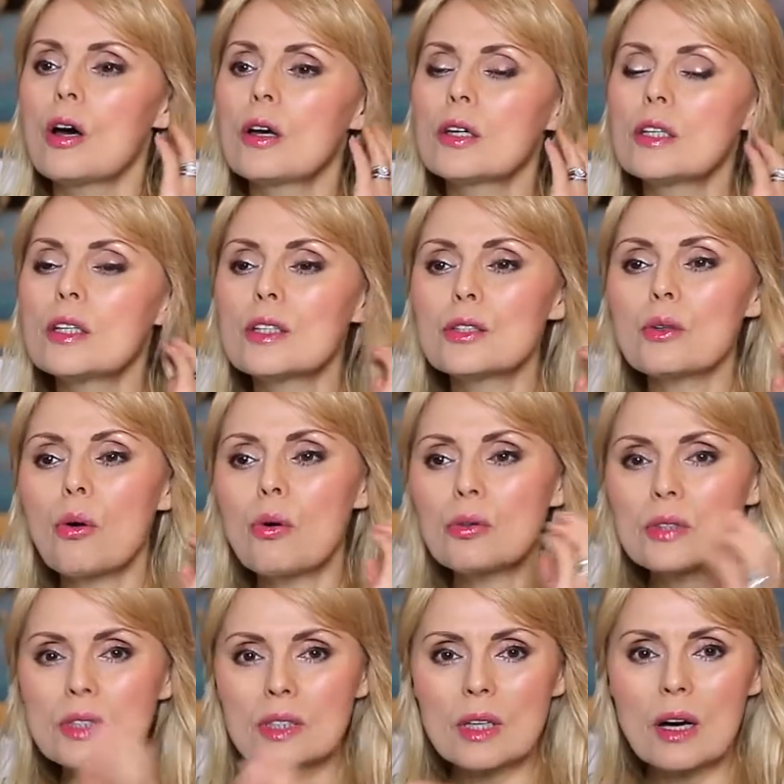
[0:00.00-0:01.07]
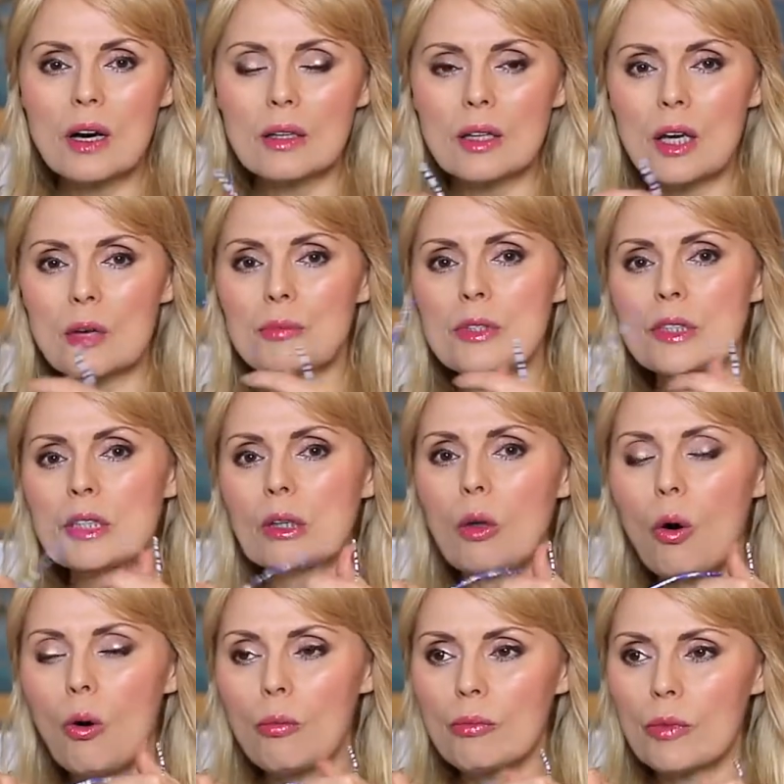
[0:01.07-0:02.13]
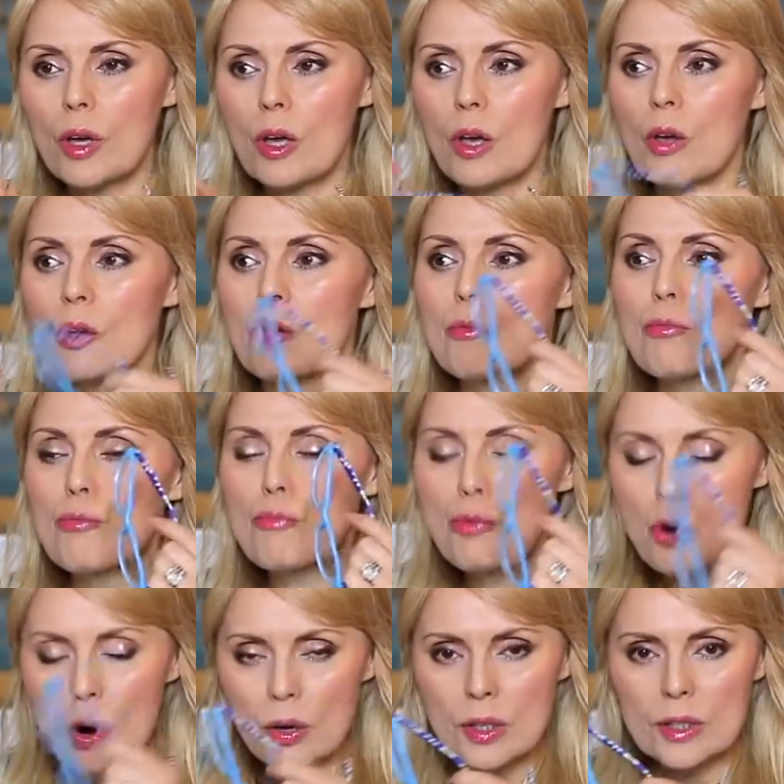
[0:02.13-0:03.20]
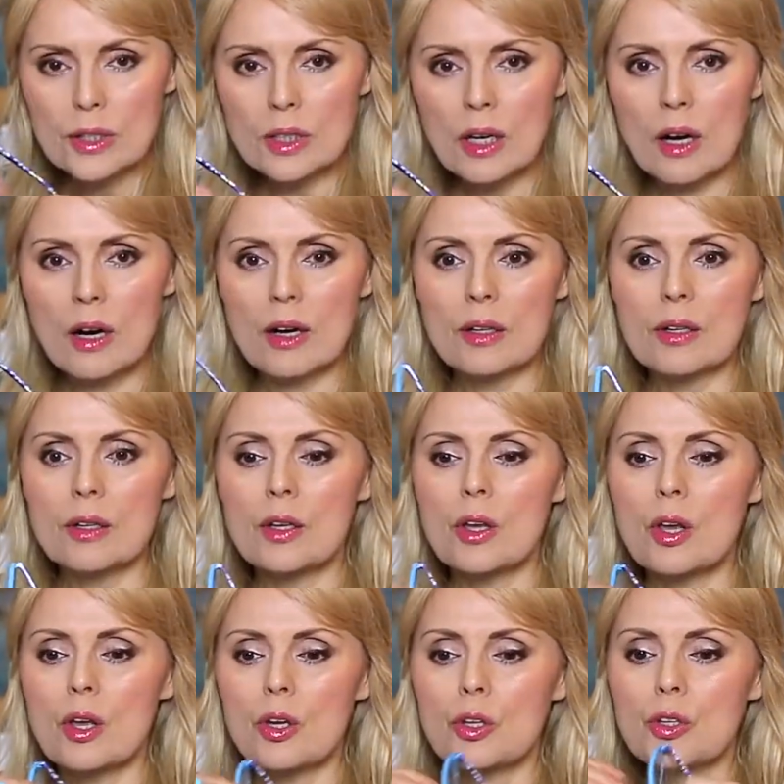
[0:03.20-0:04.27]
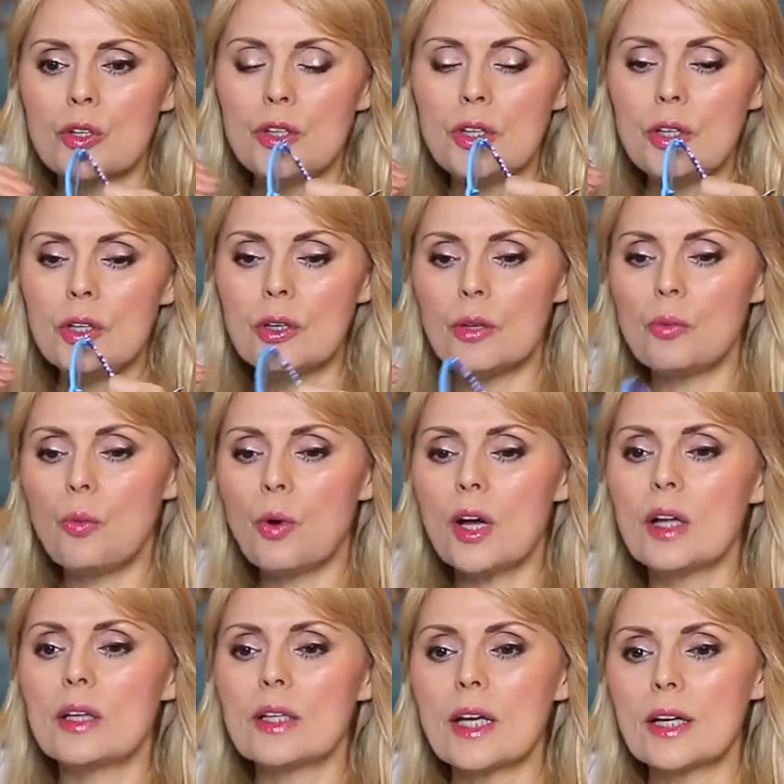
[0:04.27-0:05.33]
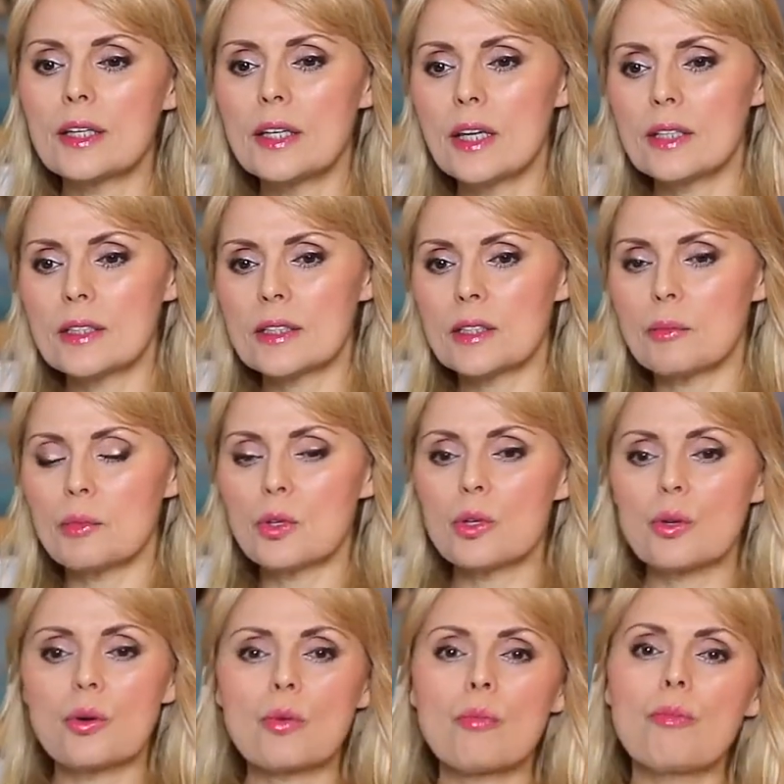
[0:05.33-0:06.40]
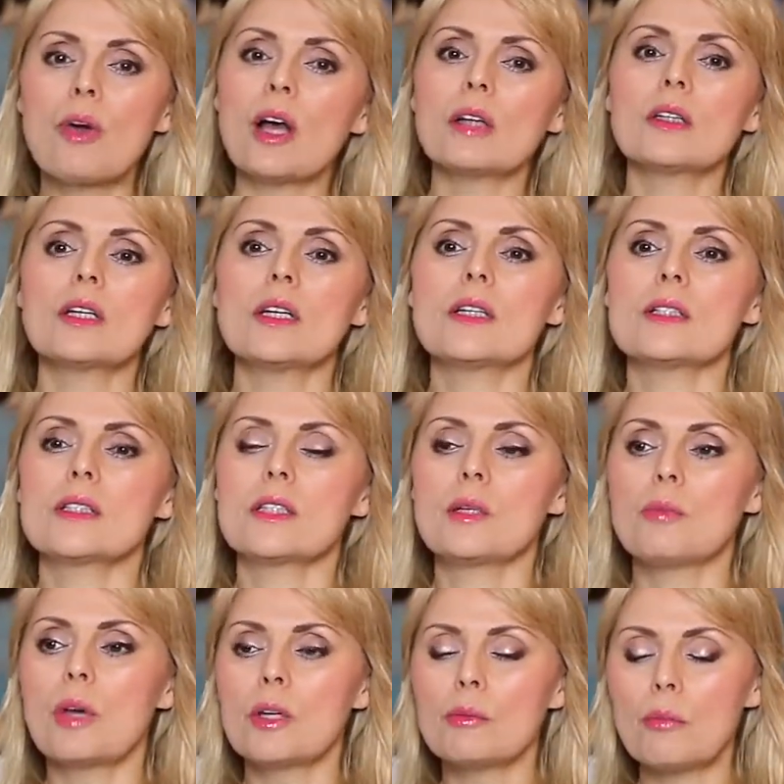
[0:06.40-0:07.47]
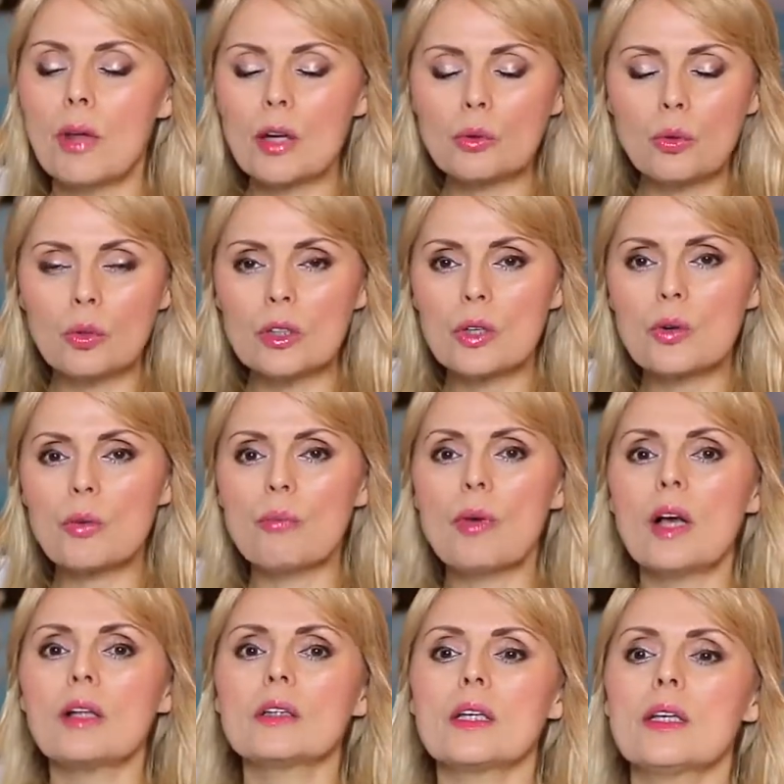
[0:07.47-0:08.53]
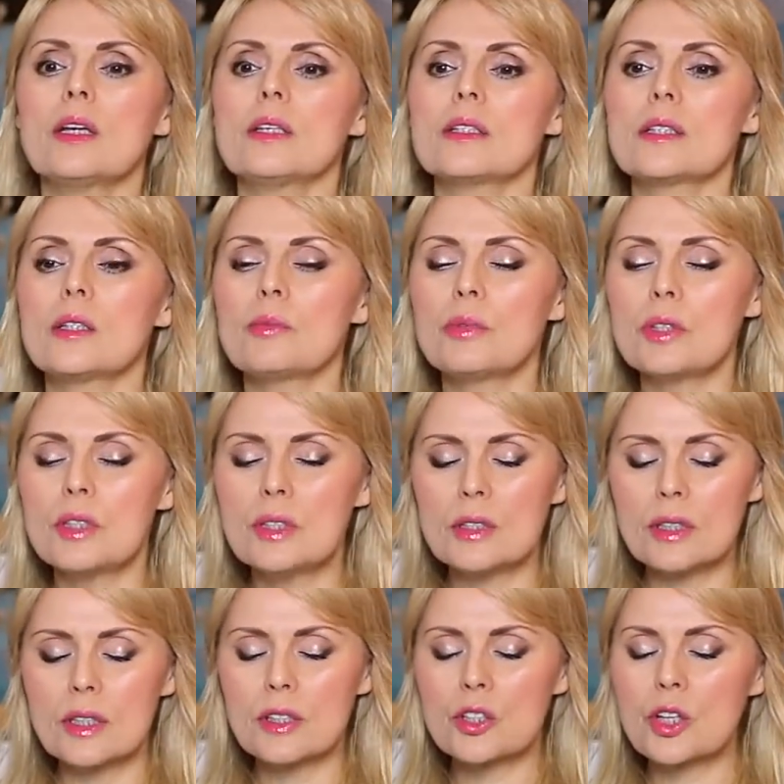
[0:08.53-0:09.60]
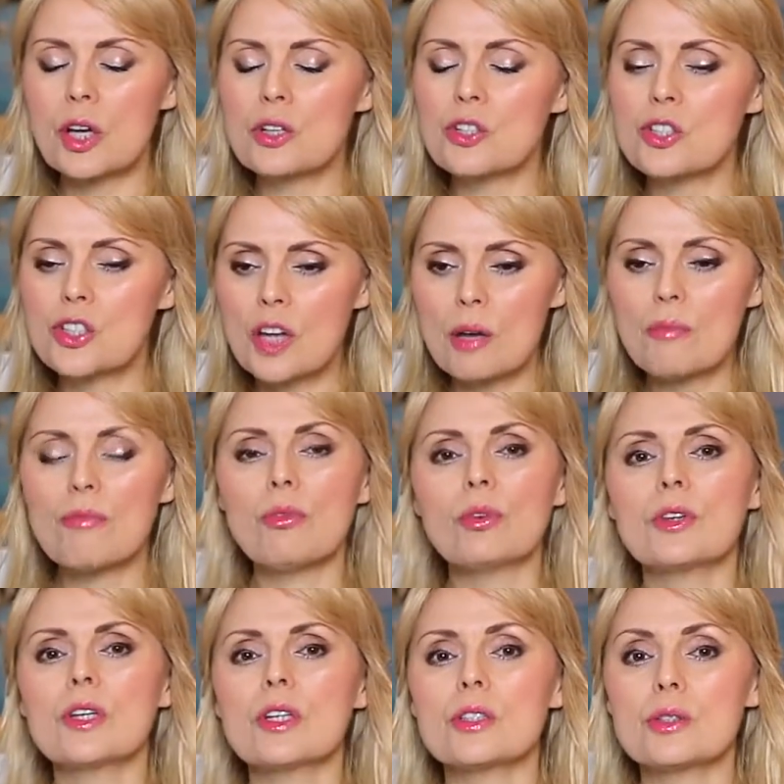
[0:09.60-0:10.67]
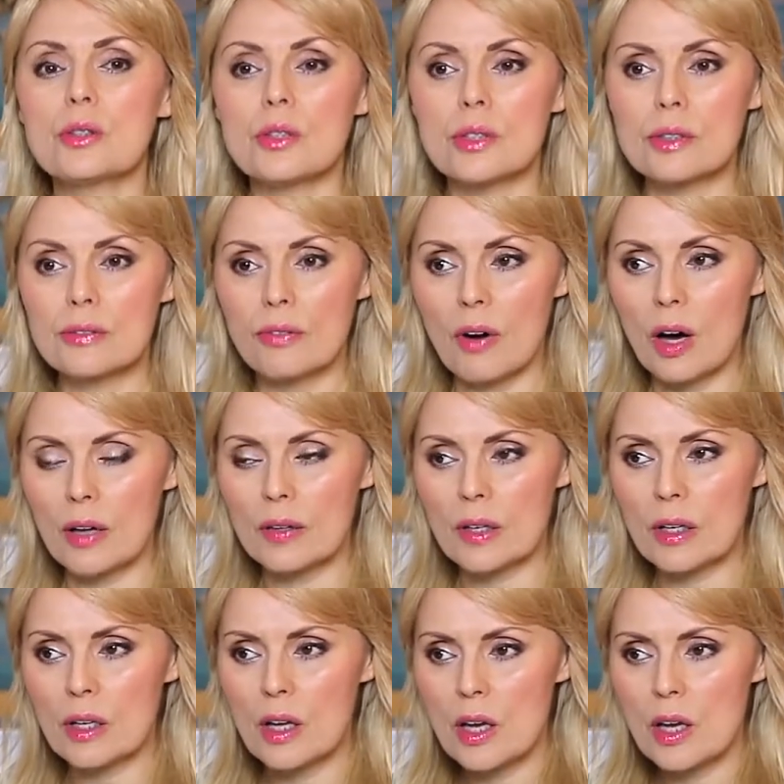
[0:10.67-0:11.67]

His own son Absalom broke his heart. He went against him. He rebelled against him, and not only rebelled against him, he did shameful things to his father.